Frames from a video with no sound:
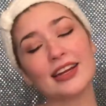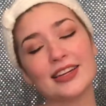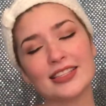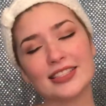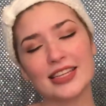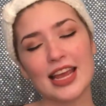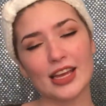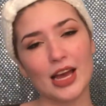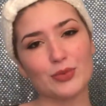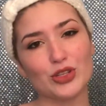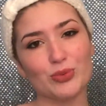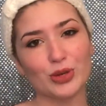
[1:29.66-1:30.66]
and it doesn't take
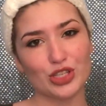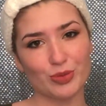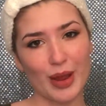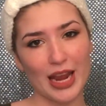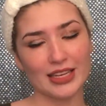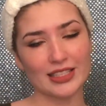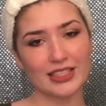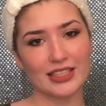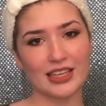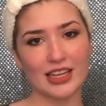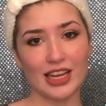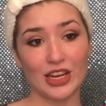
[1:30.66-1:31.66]
up too much space
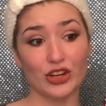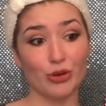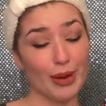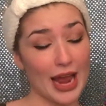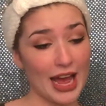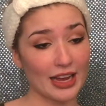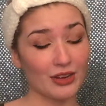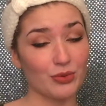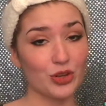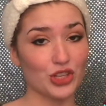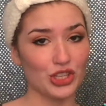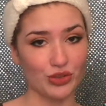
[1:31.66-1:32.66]
in your bag,
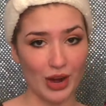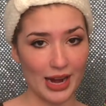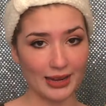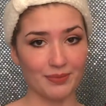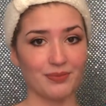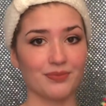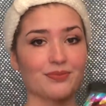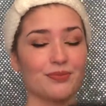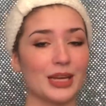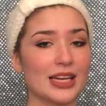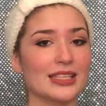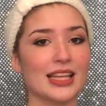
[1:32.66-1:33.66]
which is great
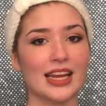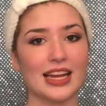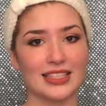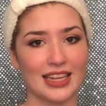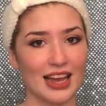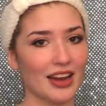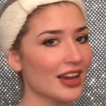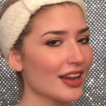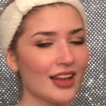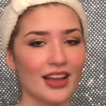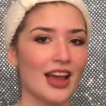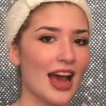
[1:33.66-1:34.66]
because like I said,
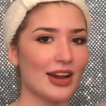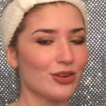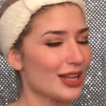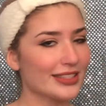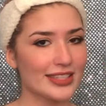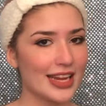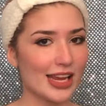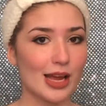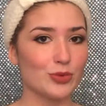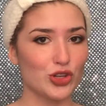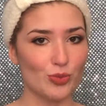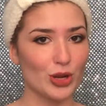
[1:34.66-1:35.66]
I don't like to take
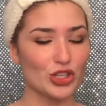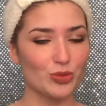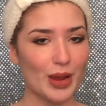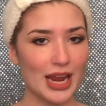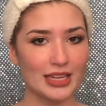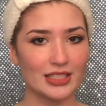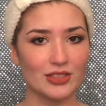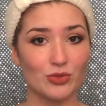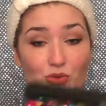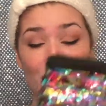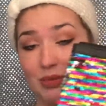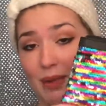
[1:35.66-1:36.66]
up too much space
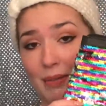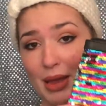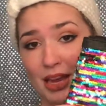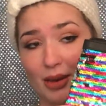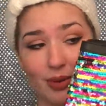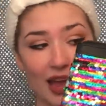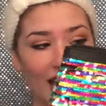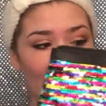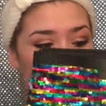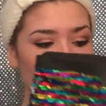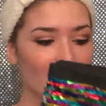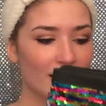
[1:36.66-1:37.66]
with my makeup bag.